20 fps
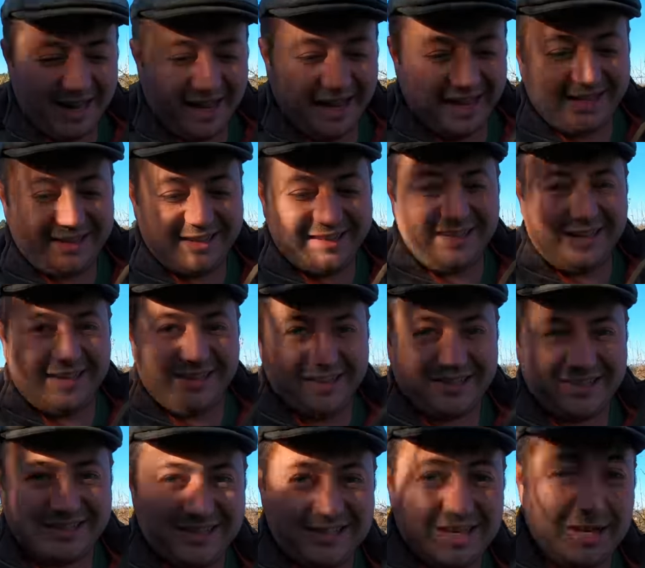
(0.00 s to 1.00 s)
And
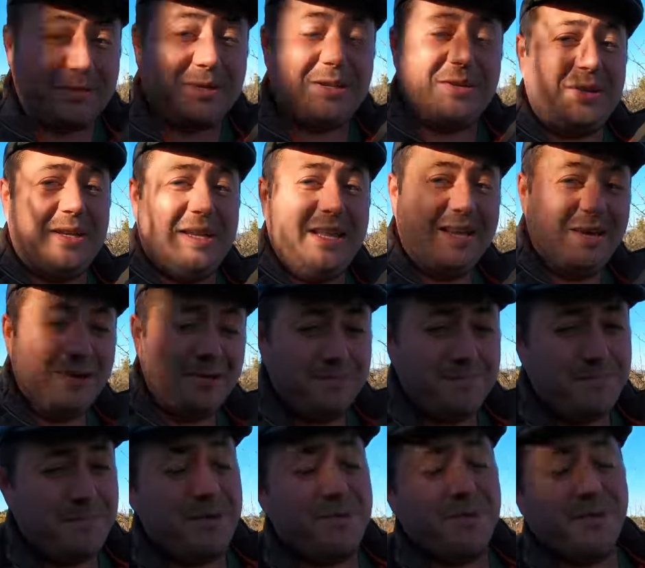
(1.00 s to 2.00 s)
she's absolutely
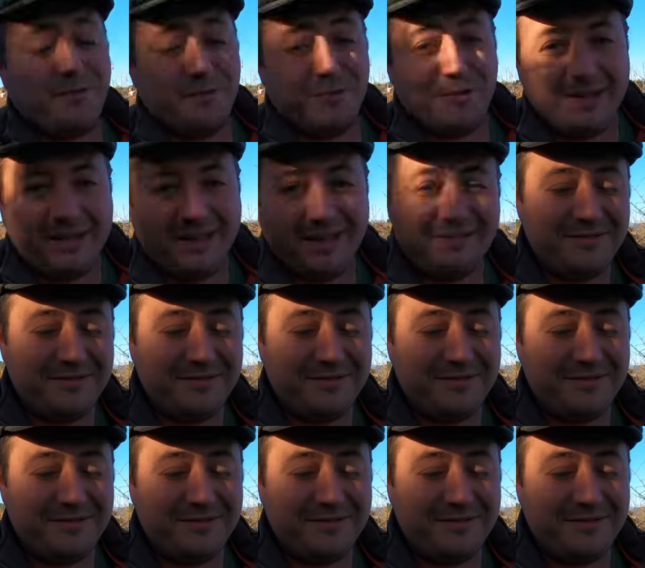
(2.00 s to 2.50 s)
beautiful.